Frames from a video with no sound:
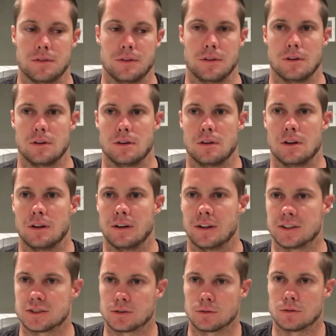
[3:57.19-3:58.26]
the
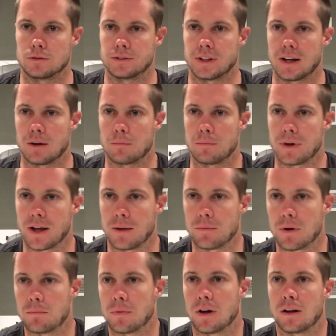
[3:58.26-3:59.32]
initial down
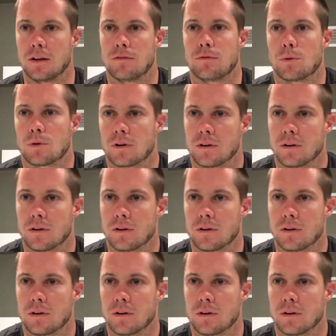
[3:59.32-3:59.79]
payment money for an